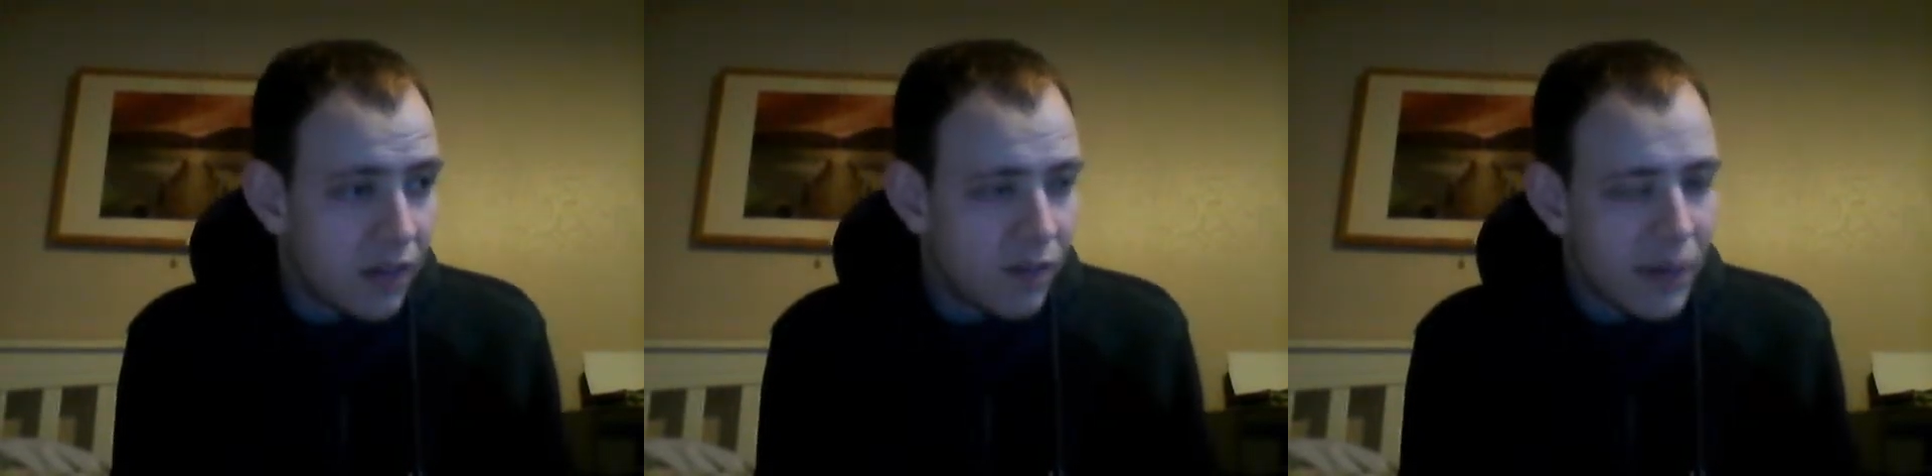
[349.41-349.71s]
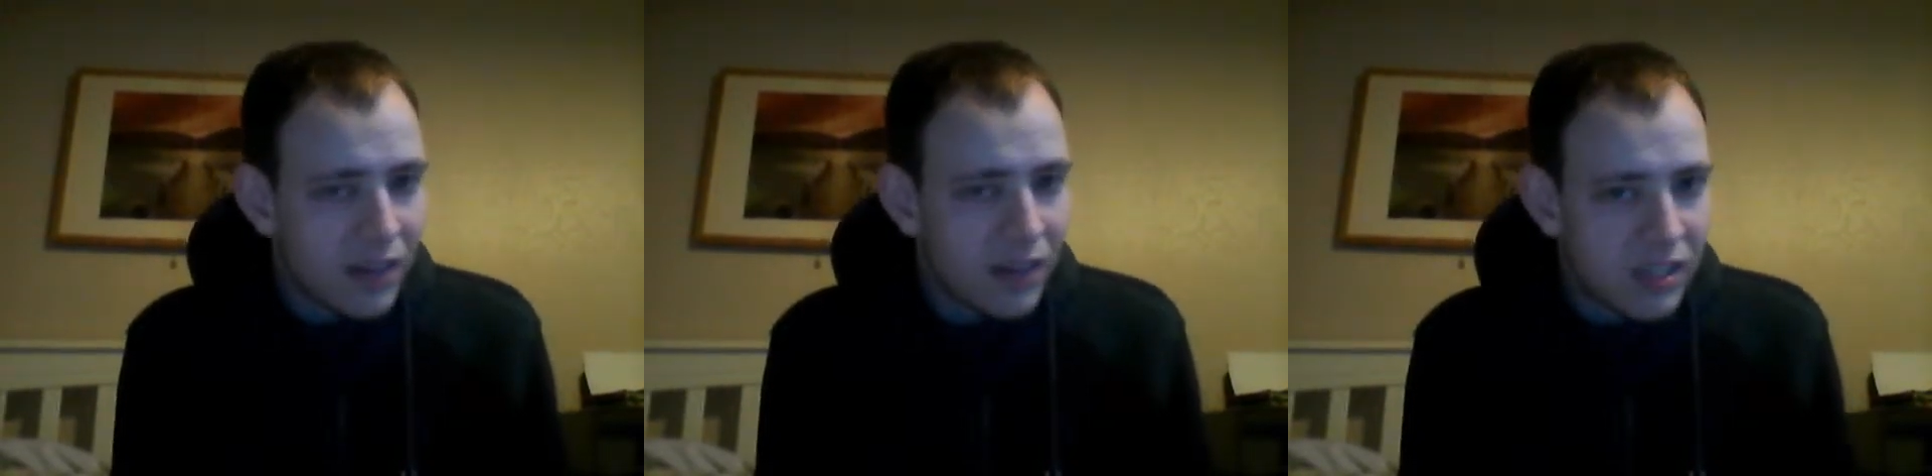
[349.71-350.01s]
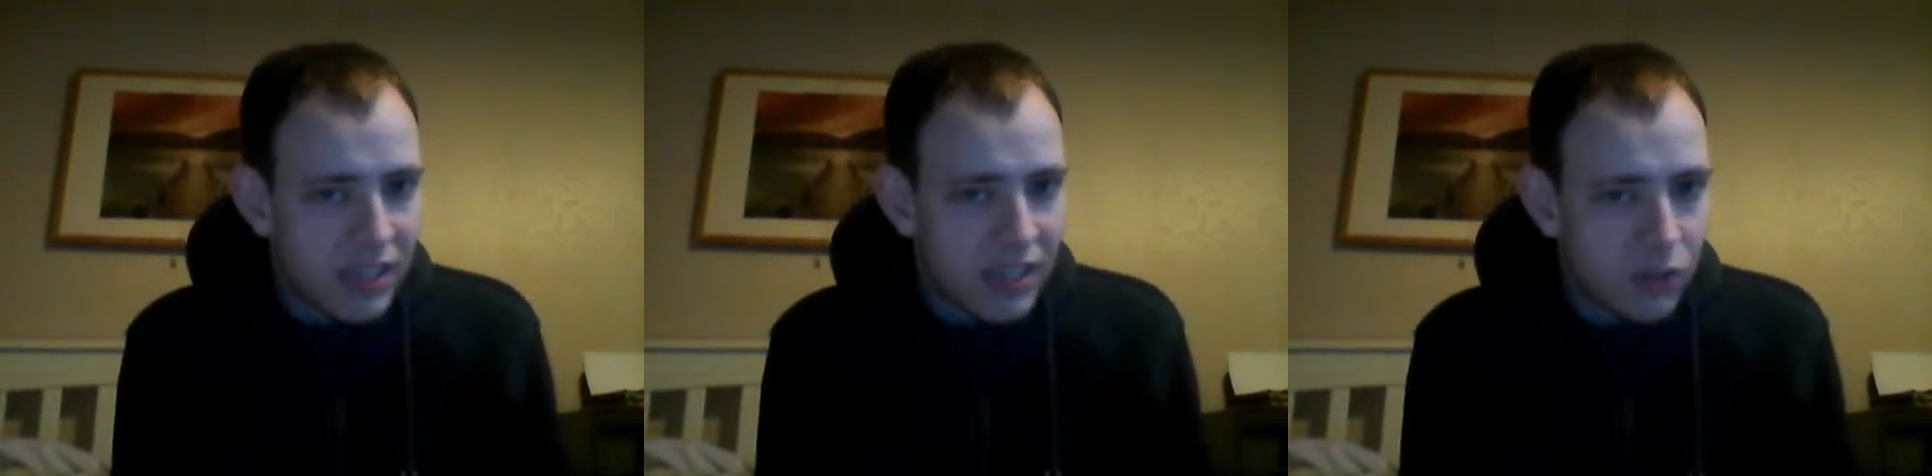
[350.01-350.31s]
very
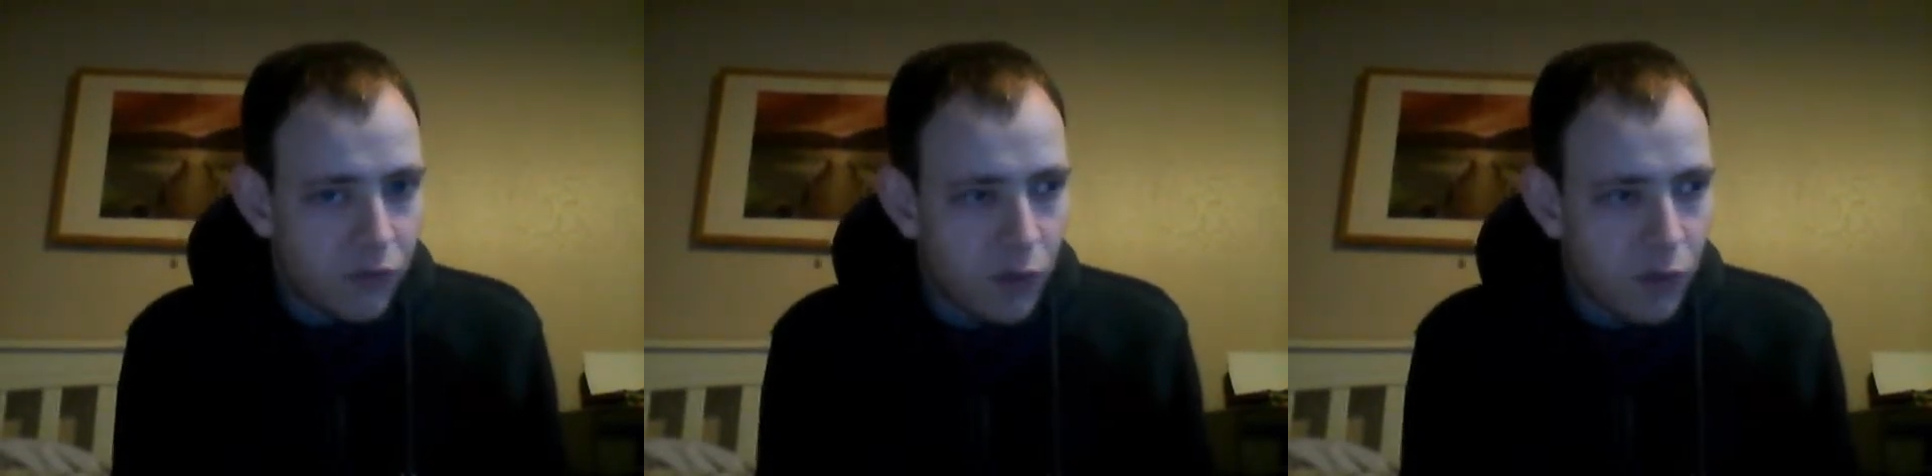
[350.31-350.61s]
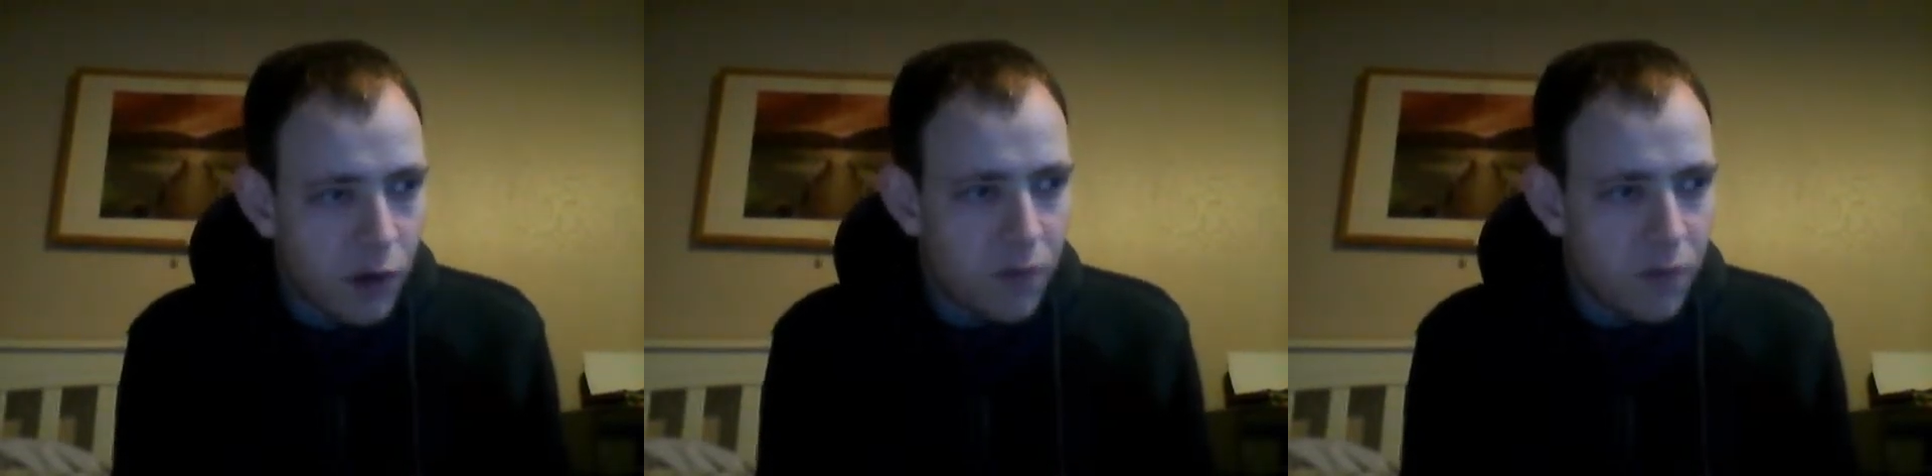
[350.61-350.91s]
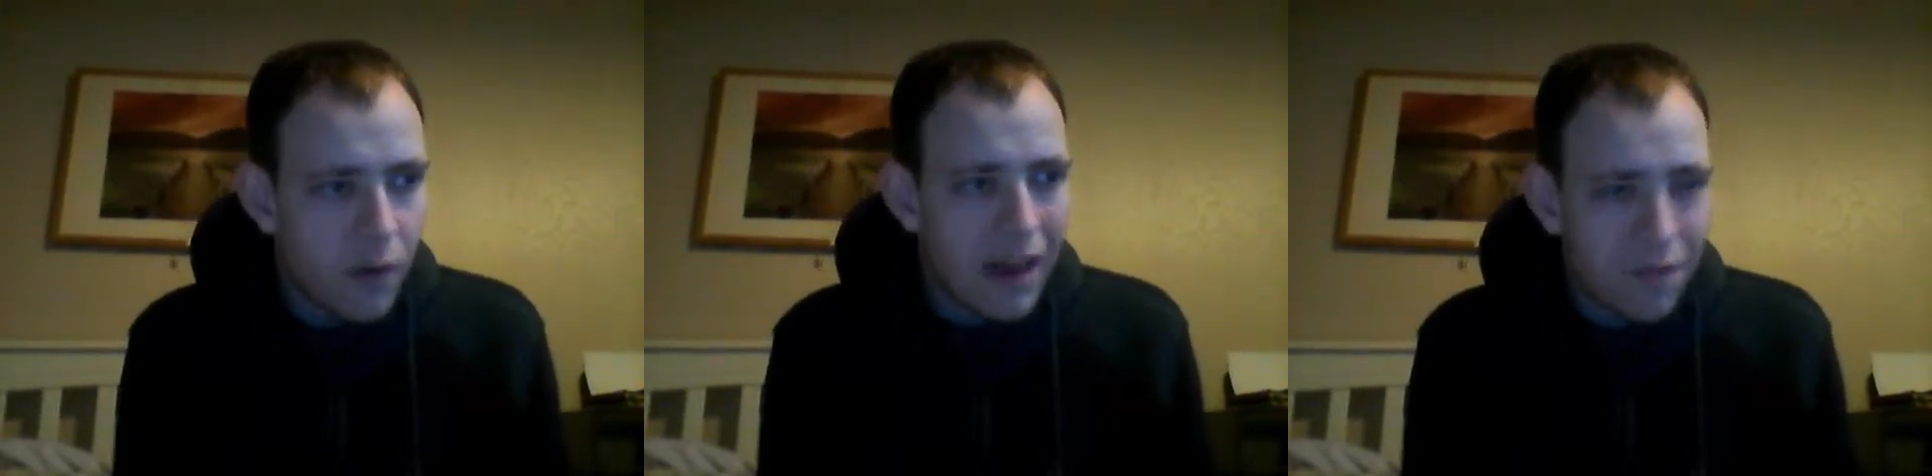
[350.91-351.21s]
consistent throughout,
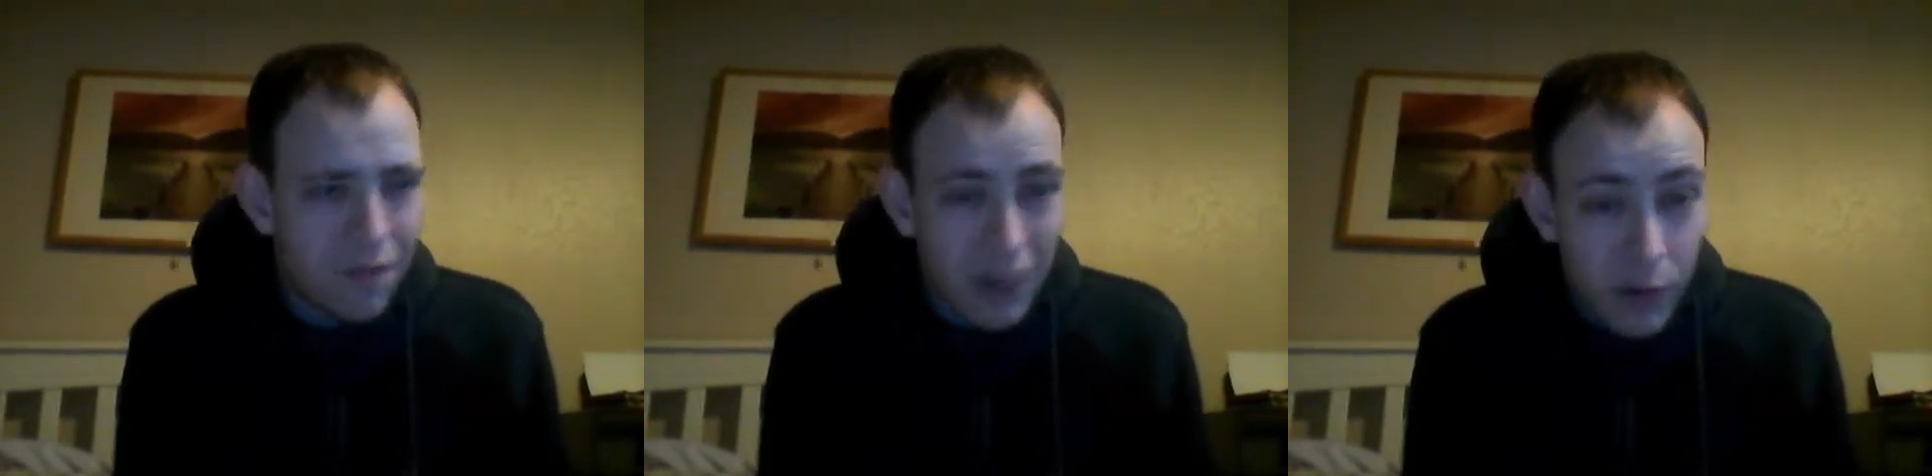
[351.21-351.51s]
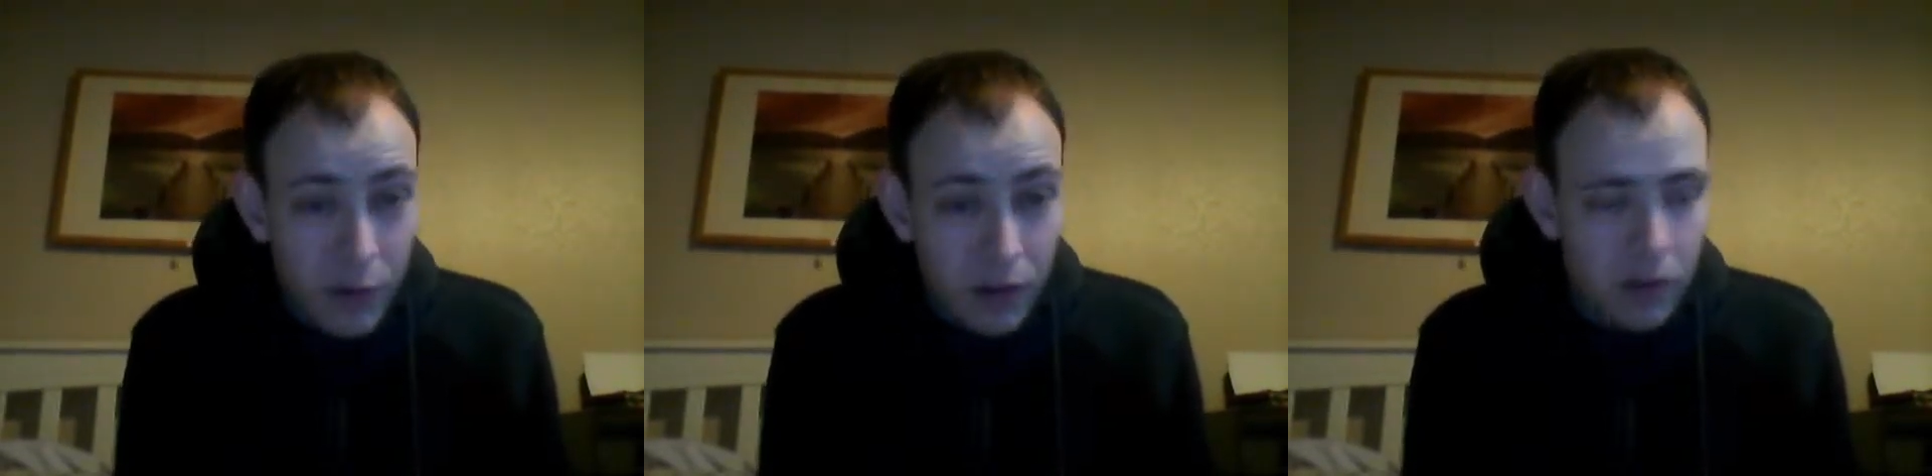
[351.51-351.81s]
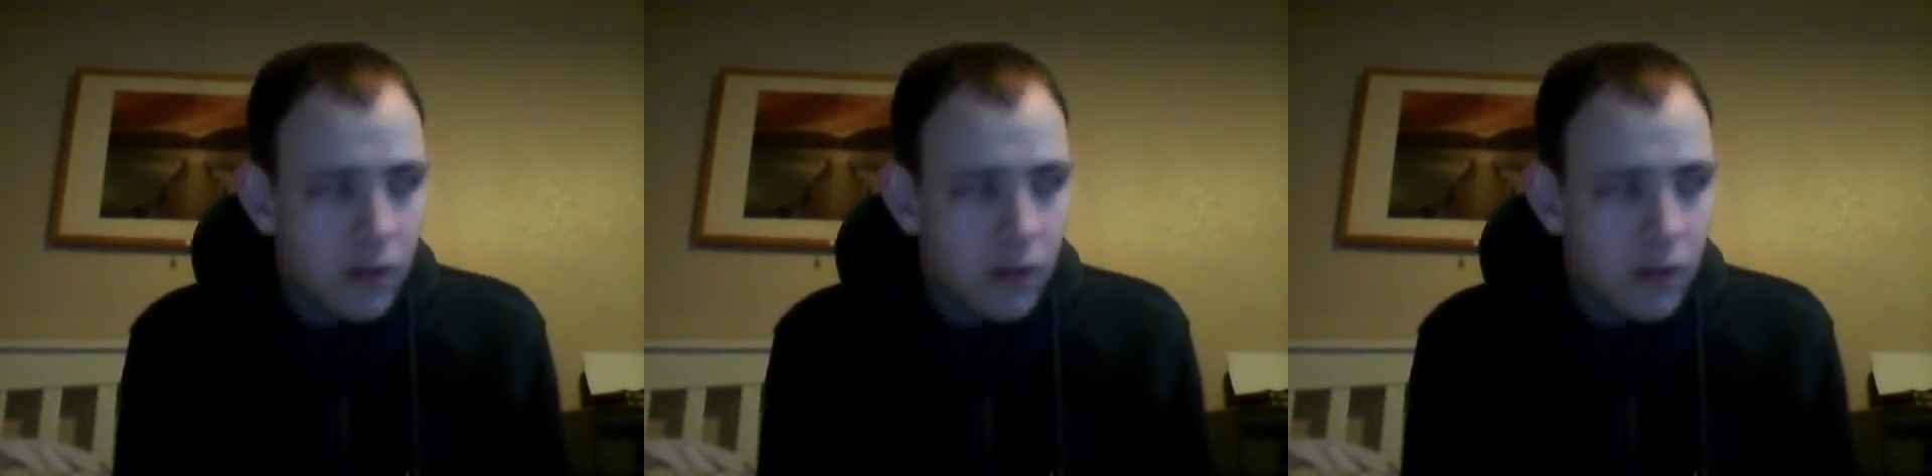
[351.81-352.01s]
very ethereal,